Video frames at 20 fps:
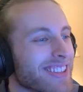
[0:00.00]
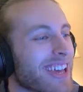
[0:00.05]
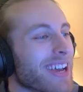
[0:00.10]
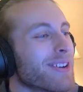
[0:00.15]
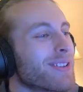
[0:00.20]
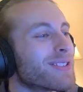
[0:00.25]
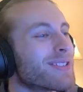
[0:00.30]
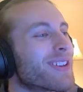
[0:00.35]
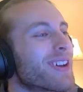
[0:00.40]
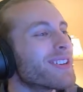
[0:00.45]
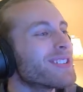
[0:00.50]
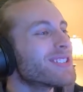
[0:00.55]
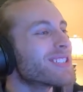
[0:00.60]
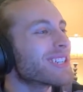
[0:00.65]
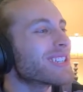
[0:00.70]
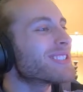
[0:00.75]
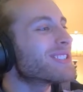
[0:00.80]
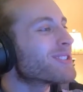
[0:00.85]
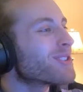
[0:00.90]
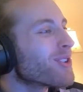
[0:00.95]
that does
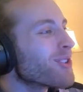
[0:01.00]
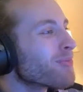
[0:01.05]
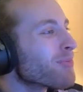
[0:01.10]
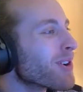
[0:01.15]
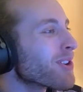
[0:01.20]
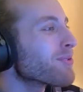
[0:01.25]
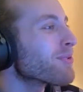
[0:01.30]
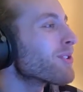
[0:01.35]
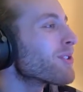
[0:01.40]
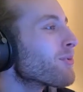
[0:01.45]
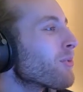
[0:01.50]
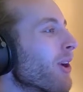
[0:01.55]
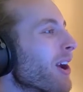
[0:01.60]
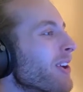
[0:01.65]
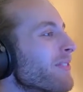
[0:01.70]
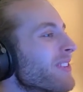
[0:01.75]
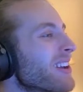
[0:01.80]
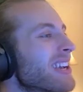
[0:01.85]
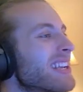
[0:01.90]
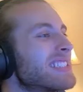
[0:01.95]
share his toothbrush with his
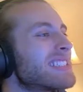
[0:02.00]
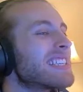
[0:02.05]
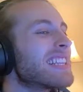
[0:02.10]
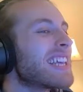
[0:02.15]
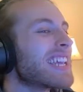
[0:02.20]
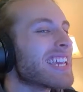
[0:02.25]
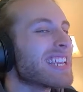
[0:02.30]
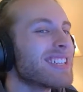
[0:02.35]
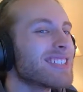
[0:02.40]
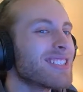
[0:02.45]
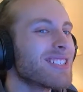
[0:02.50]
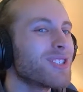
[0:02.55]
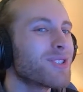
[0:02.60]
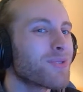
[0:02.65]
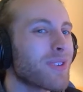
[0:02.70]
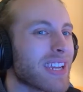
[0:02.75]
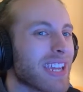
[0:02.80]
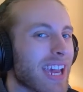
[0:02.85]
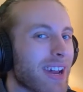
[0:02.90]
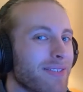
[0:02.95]
wife said that he doesn't
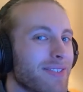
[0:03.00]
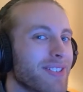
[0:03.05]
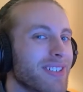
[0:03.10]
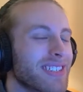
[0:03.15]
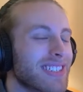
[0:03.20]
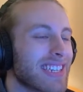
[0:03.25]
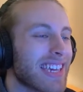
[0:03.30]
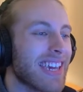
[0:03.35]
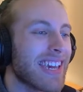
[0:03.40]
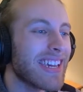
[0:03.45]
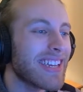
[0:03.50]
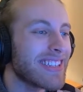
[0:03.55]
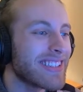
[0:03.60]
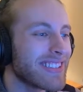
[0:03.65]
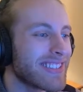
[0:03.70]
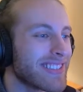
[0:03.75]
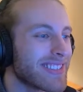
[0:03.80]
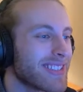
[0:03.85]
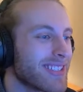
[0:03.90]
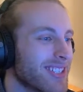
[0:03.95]
drink after his
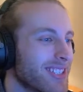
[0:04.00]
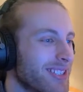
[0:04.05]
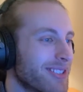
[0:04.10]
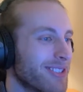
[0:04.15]
kids.